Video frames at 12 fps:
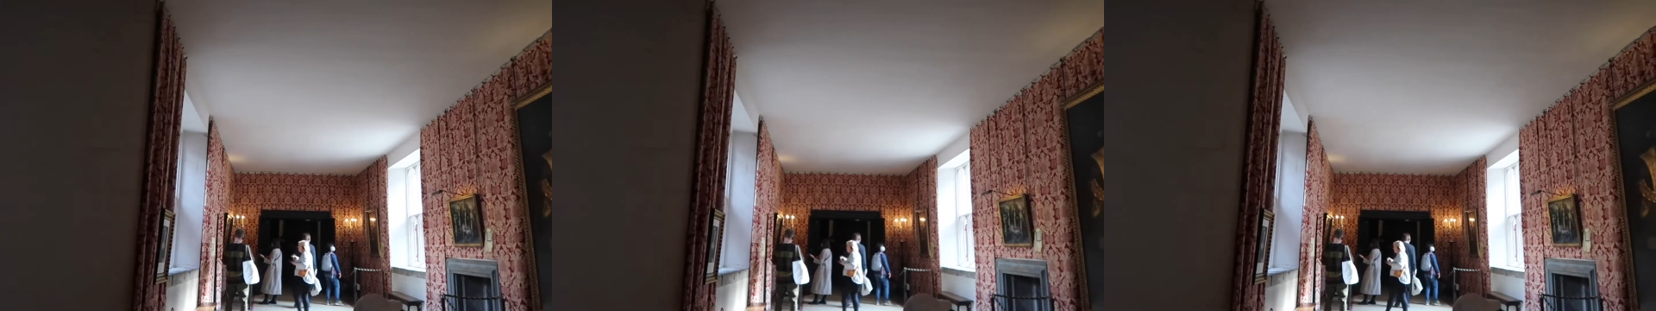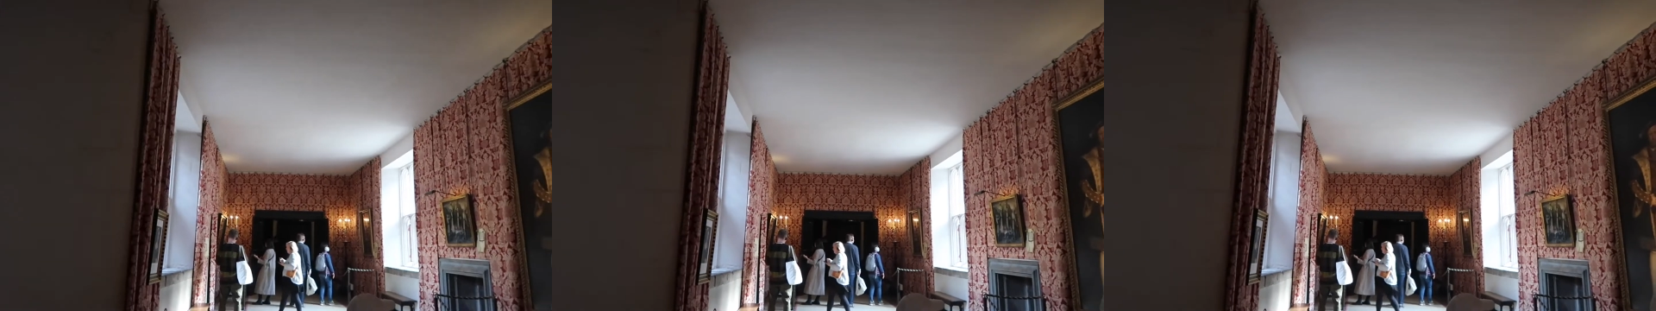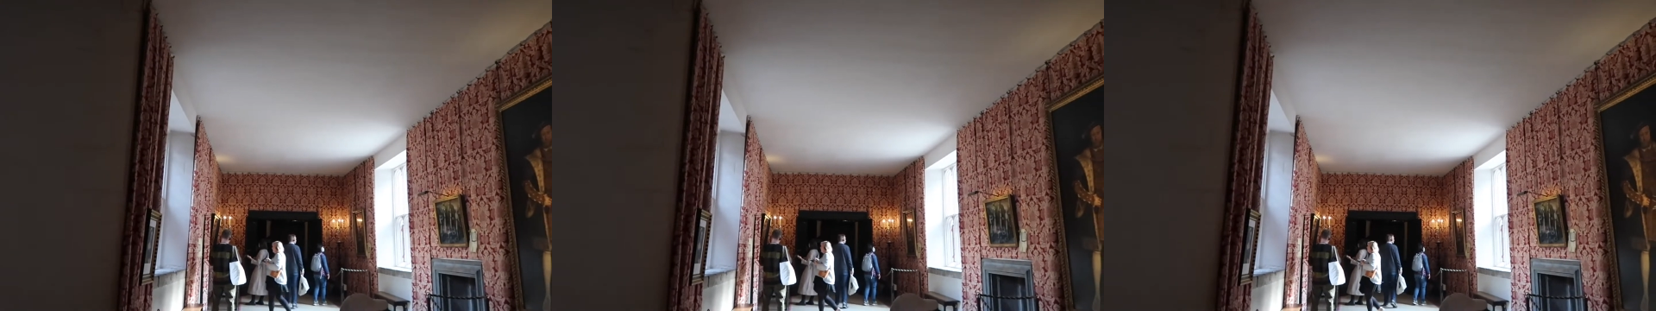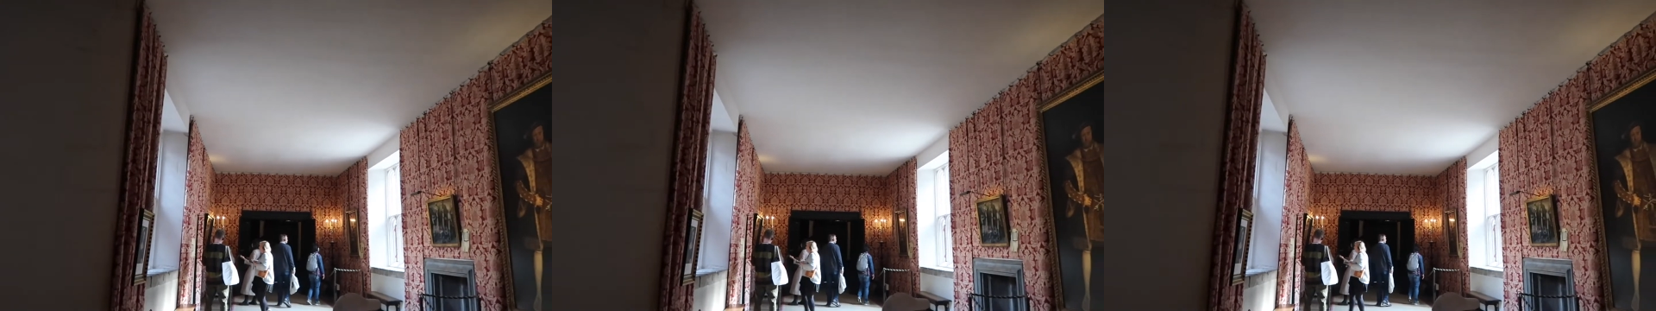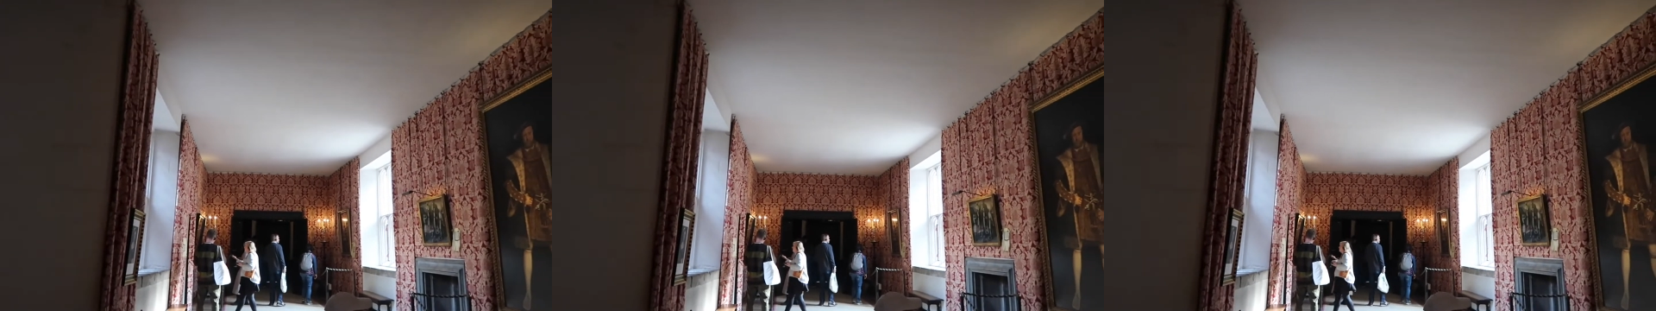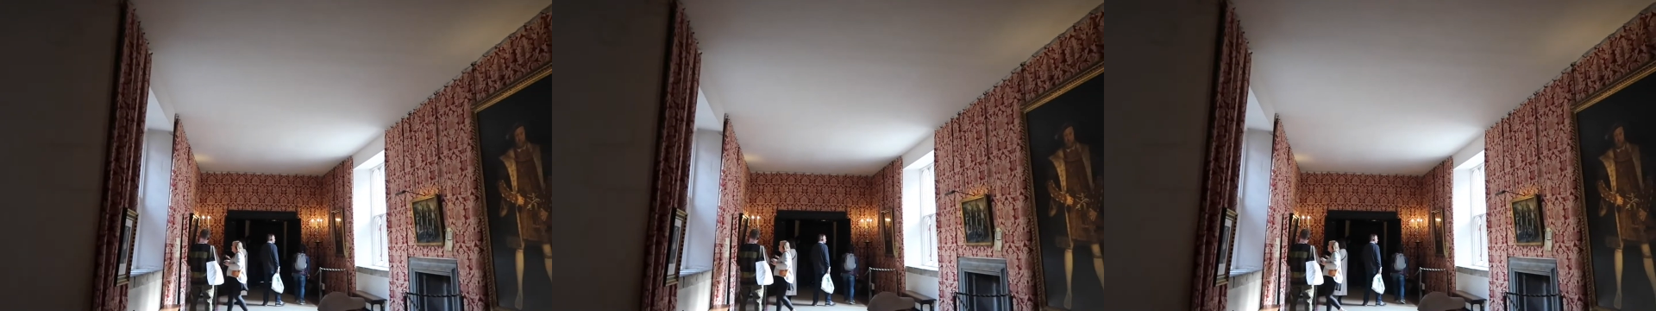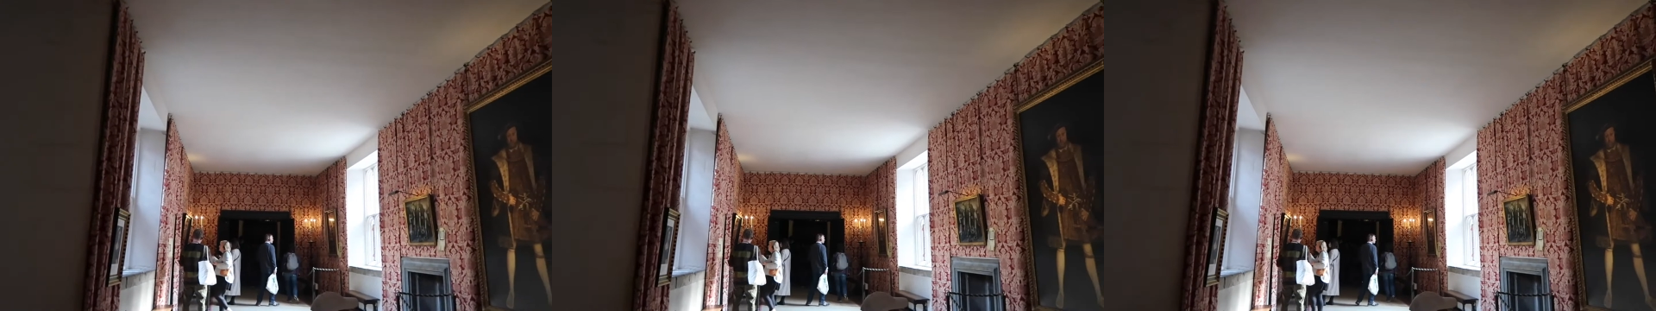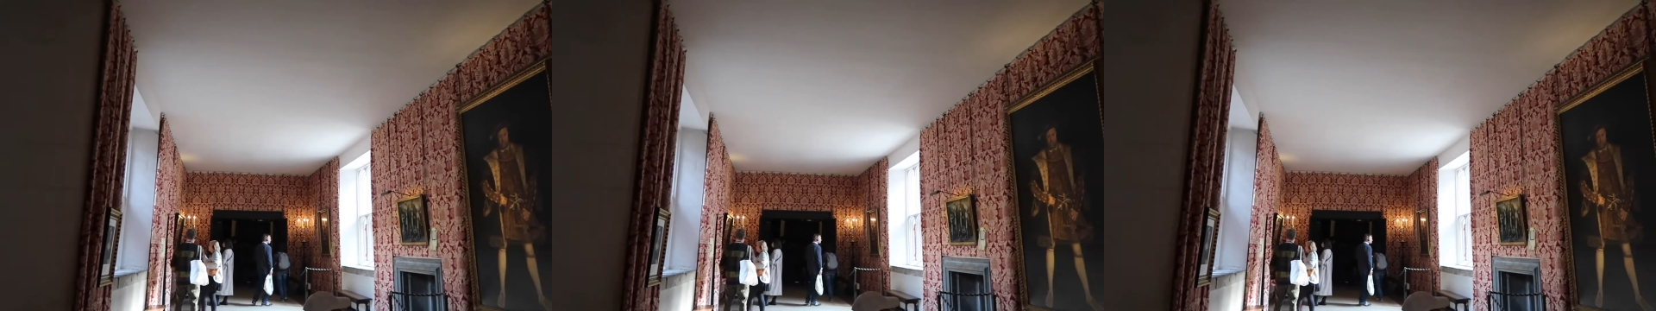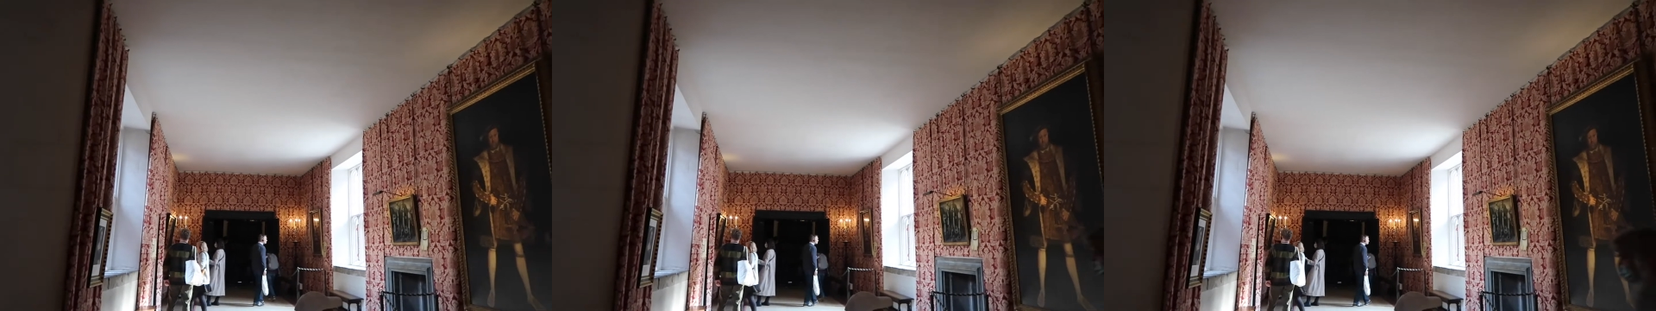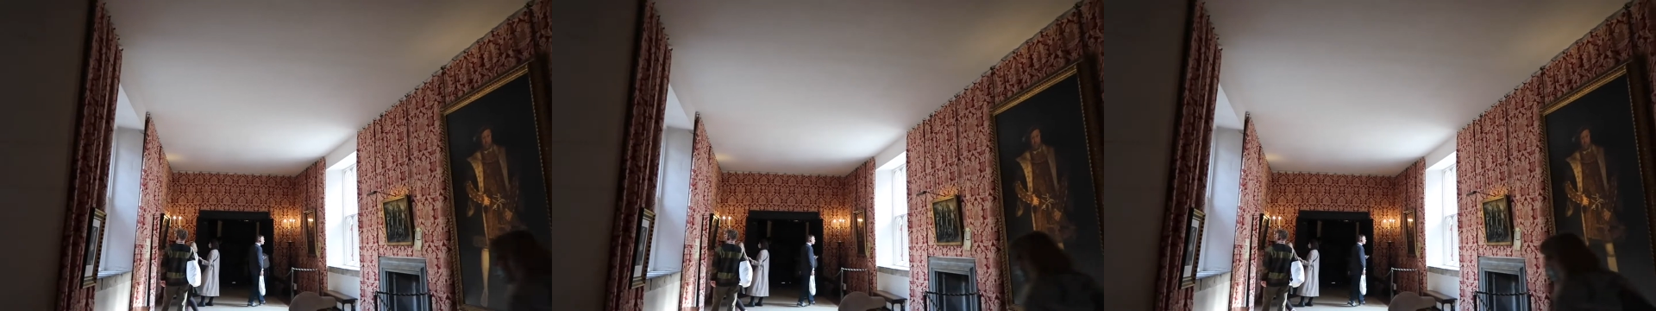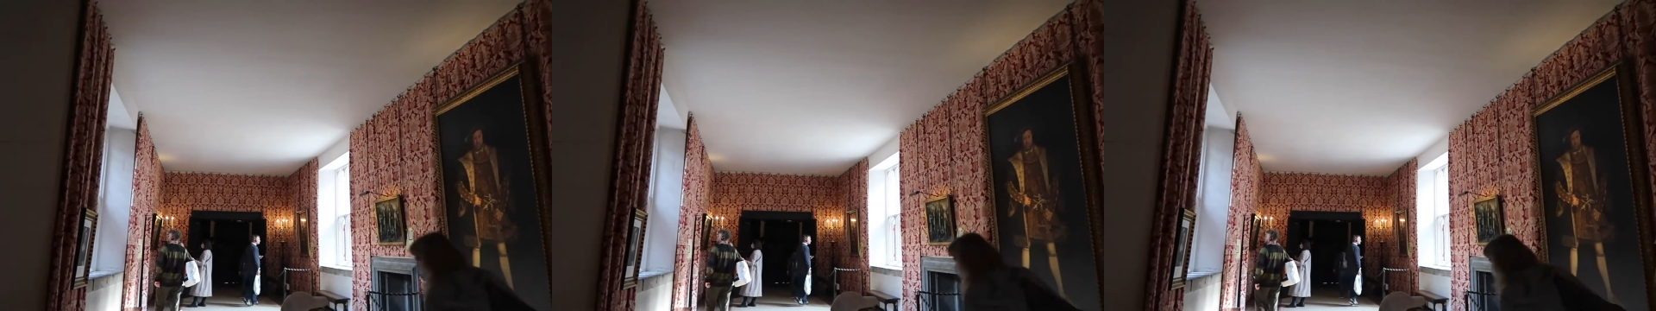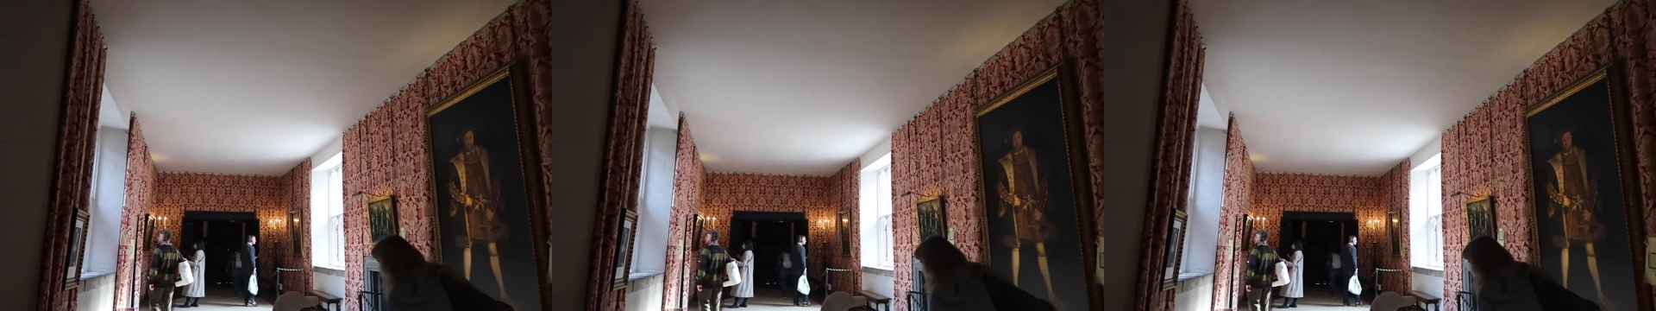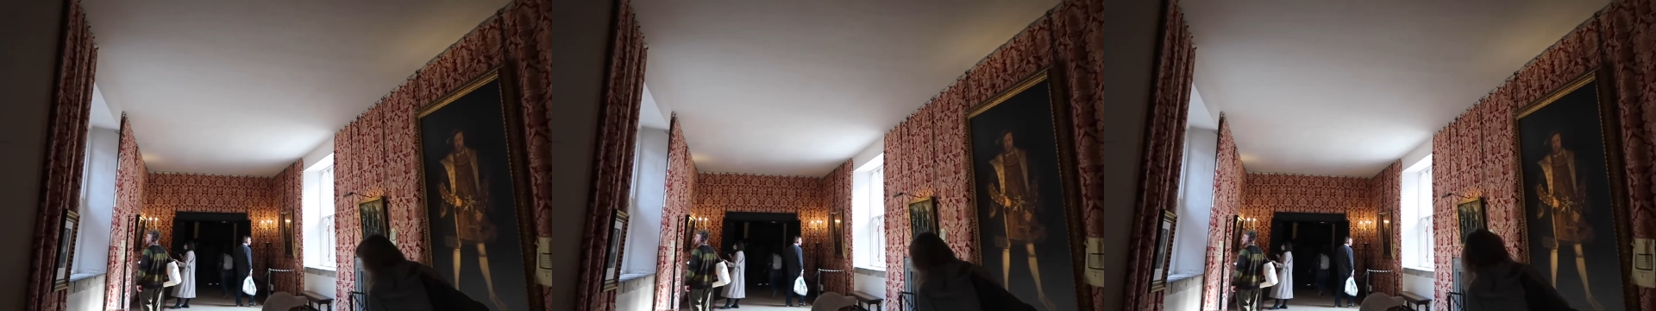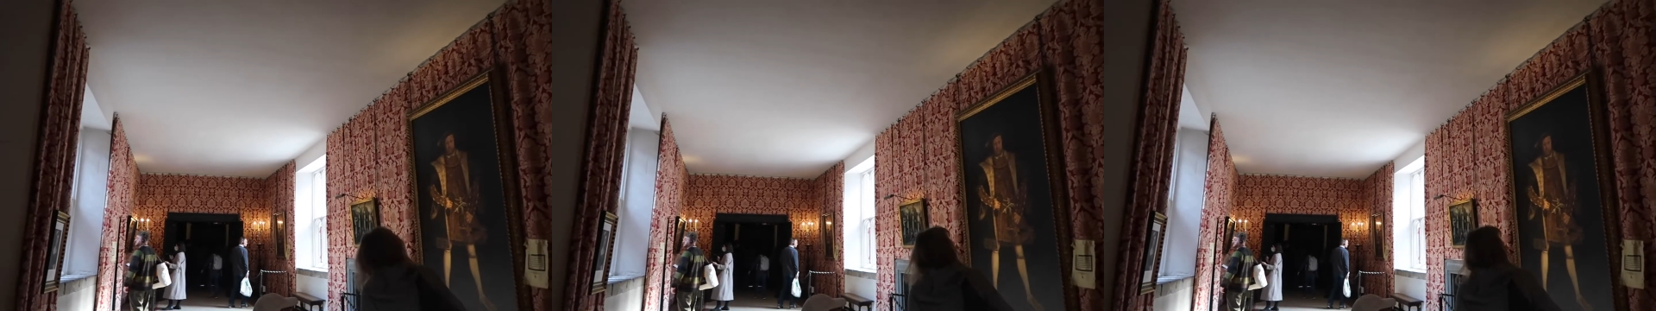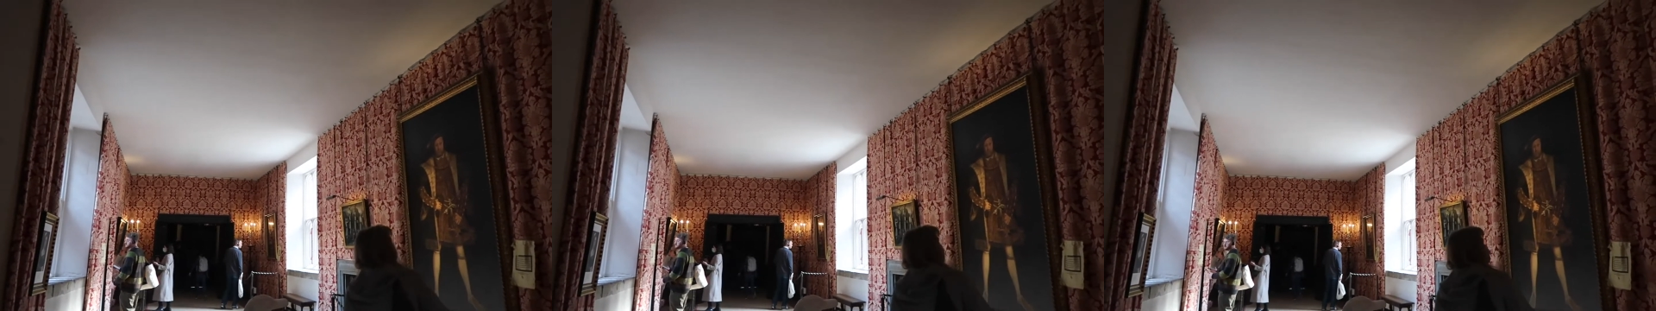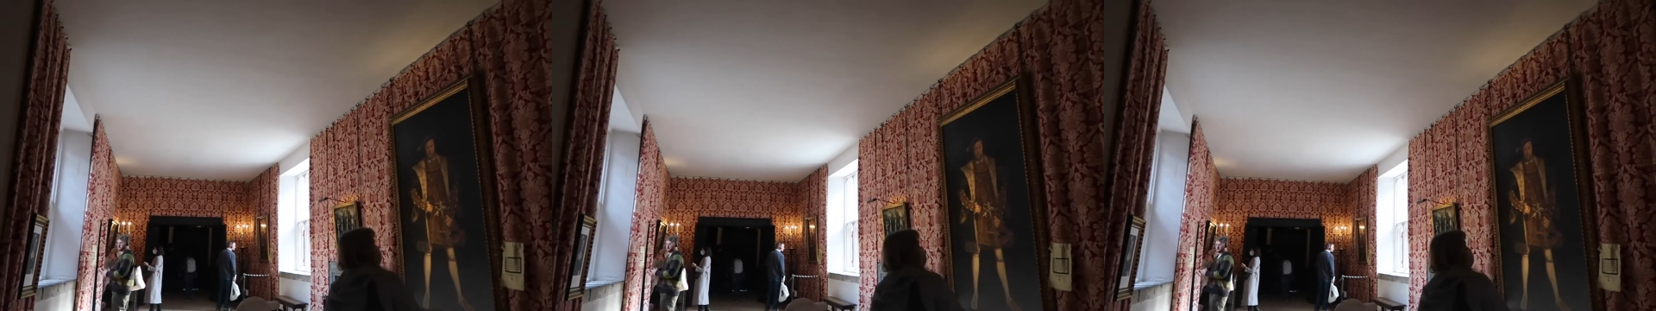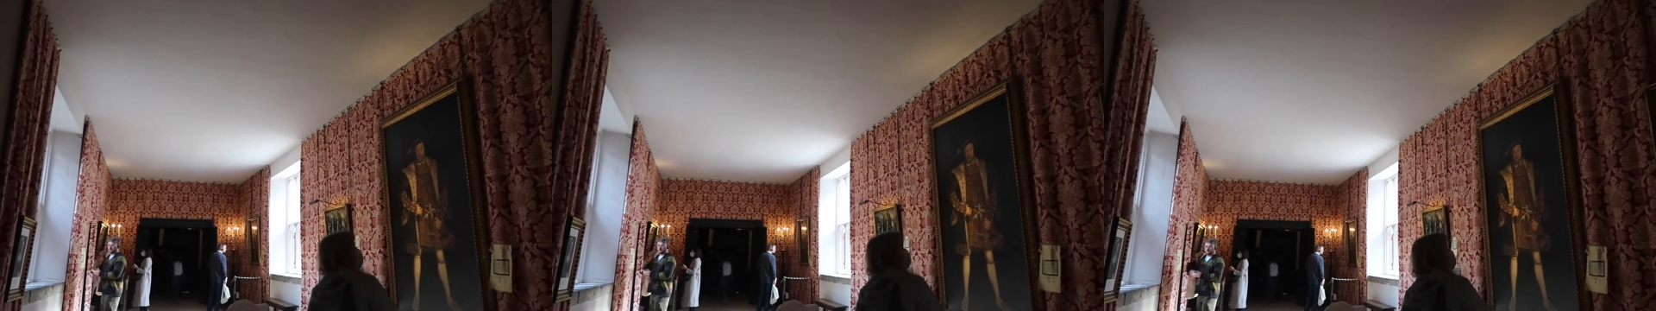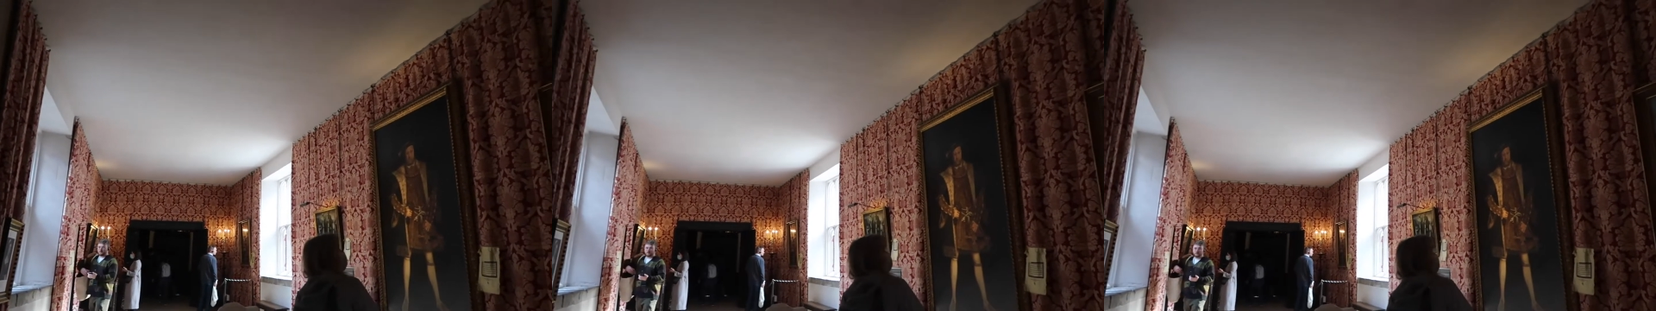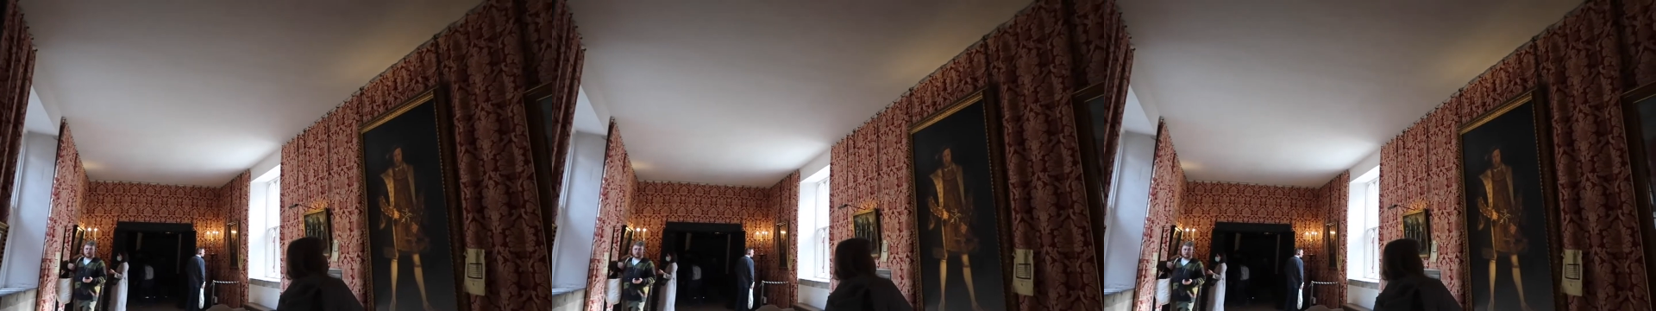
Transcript: [unreadable: no face in view]